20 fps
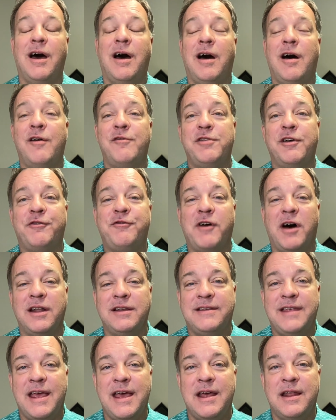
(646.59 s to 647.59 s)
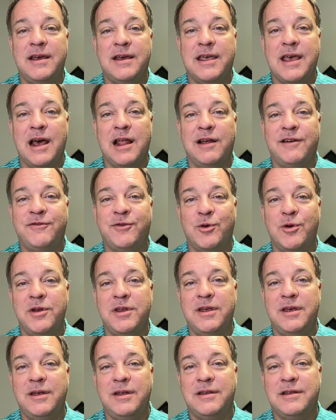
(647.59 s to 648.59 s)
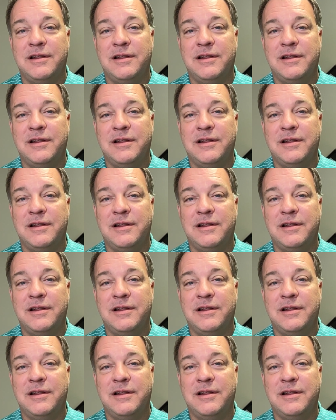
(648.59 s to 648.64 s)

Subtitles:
of the Fontana, California